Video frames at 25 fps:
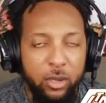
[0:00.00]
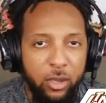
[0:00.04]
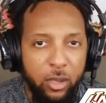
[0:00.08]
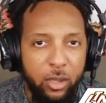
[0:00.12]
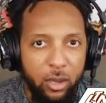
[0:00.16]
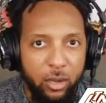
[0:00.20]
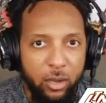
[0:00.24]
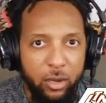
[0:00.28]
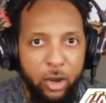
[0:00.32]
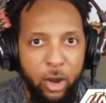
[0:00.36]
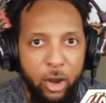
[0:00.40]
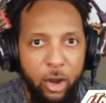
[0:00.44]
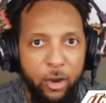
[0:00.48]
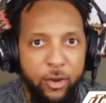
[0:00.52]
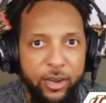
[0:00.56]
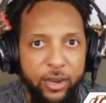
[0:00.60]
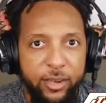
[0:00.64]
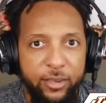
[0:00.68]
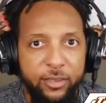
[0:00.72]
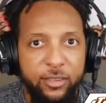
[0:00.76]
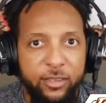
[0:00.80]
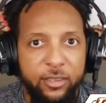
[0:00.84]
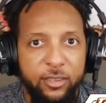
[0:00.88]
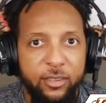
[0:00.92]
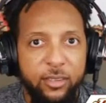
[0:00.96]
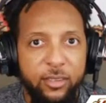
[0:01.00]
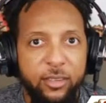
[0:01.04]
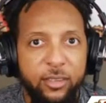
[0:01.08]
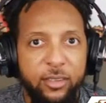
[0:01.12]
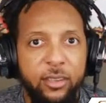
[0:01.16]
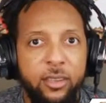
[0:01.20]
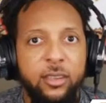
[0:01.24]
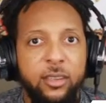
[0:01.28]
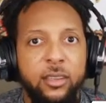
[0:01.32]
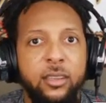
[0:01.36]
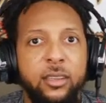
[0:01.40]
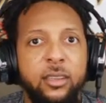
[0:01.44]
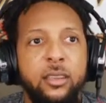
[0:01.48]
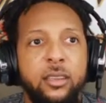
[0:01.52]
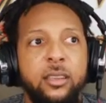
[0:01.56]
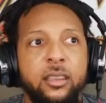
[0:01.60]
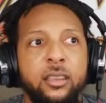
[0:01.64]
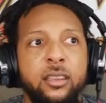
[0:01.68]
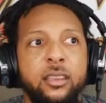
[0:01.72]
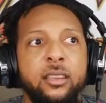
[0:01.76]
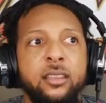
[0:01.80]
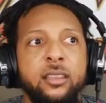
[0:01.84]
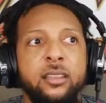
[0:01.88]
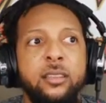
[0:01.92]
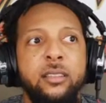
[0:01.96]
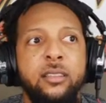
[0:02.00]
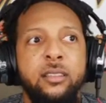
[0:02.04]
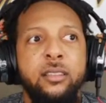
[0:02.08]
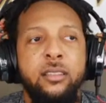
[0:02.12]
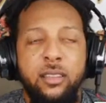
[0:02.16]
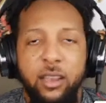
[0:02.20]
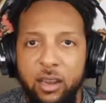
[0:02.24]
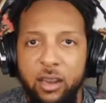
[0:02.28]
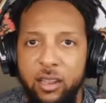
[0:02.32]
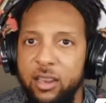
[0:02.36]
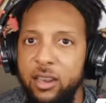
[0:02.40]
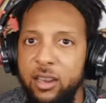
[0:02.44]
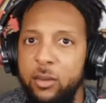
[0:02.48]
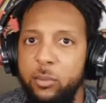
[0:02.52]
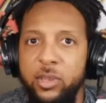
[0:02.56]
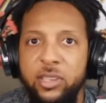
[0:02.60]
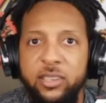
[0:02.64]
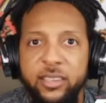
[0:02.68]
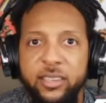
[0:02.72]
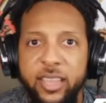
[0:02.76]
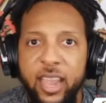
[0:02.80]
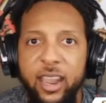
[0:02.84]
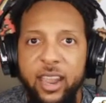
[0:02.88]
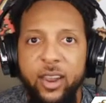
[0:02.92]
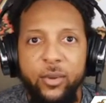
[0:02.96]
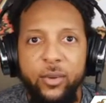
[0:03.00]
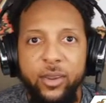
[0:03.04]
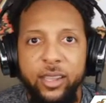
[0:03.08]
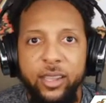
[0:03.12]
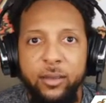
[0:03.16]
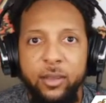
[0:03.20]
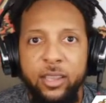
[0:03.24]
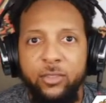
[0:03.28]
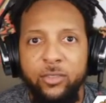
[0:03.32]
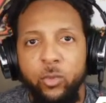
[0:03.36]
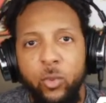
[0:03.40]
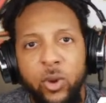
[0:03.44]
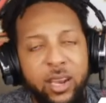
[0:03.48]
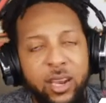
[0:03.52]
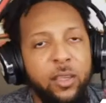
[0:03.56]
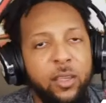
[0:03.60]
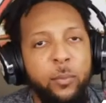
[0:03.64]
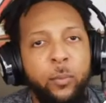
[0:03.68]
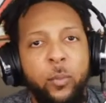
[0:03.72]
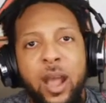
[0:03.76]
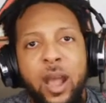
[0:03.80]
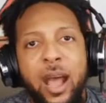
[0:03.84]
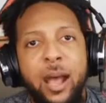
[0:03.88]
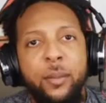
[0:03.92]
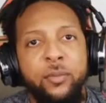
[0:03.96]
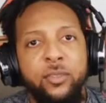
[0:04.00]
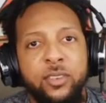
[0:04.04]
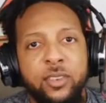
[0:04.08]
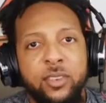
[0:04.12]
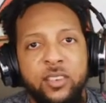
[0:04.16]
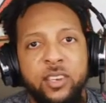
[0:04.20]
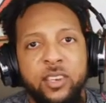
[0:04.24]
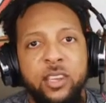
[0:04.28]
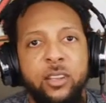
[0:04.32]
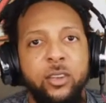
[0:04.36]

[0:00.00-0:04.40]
occurrence, they're going to be scary. Because one of the problems the Steelers